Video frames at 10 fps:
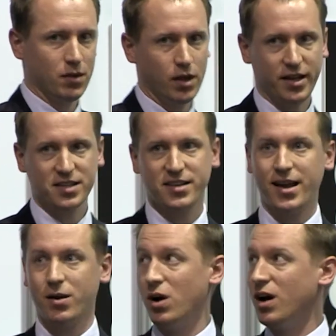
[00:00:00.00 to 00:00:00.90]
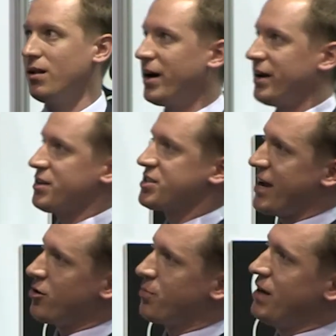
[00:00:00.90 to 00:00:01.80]
And they say, well, the
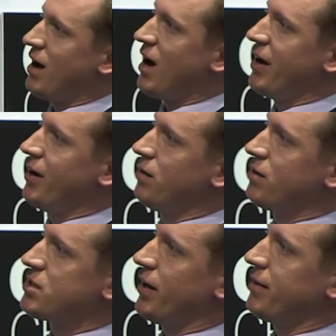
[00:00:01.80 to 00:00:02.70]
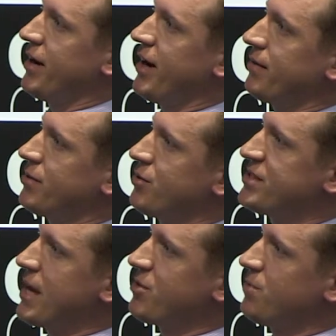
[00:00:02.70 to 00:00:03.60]
standard PI looks like that, so the
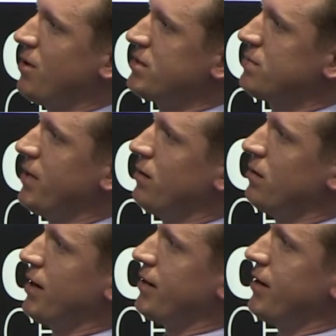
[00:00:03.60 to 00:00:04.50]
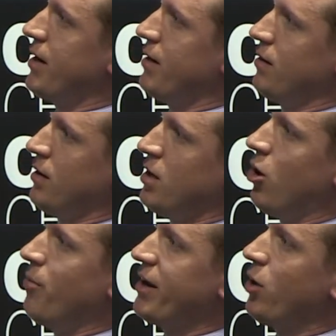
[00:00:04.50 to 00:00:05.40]
step response might look like that,
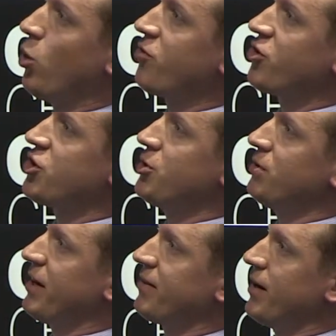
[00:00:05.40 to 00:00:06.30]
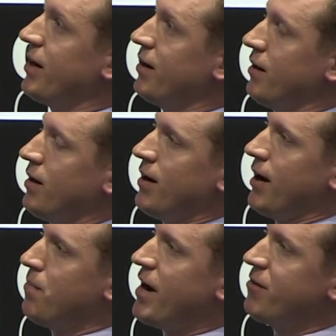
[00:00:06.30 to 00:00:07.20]
or might overshoot like that,
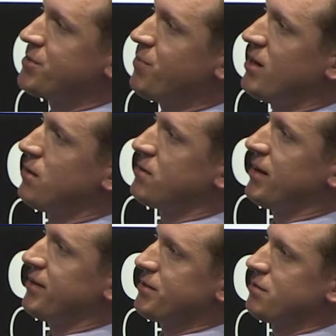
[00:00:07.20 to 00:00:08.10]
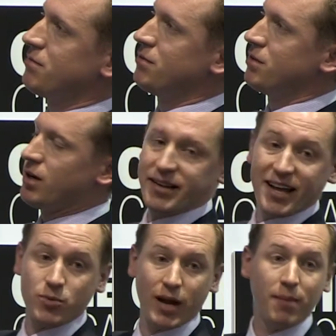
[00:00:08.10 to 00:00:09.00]
and my response looks like this. And
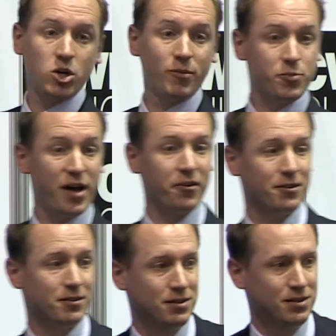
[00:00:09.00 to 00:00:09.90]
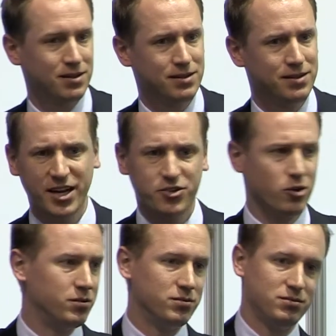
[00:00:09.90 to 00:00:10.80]
that's why I'm so much better. Not
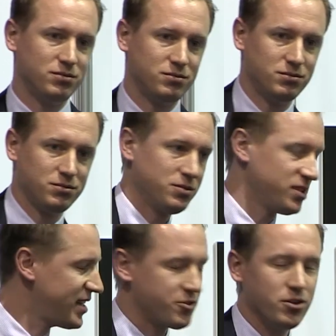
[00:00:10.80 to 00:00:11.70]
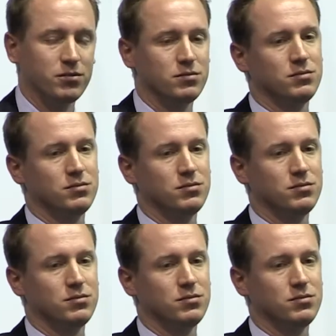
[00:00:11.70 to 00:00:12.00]
true. It's not true.